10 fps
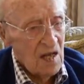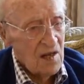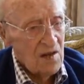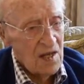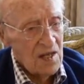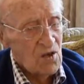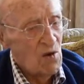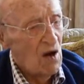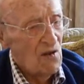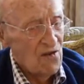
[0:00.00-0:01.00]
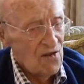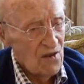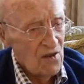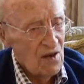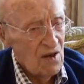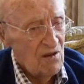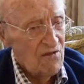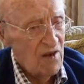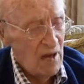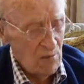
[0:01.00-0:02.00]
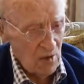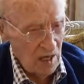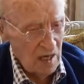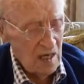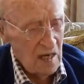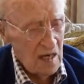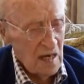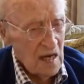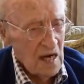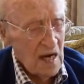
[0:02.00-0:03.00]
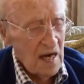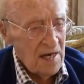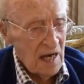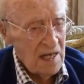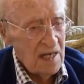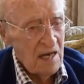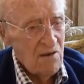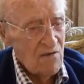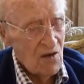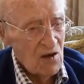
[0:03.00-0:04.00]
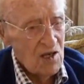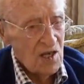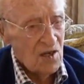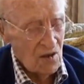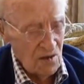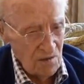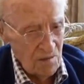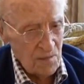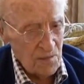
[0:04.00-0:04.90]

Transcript: the 12th of February, 1942,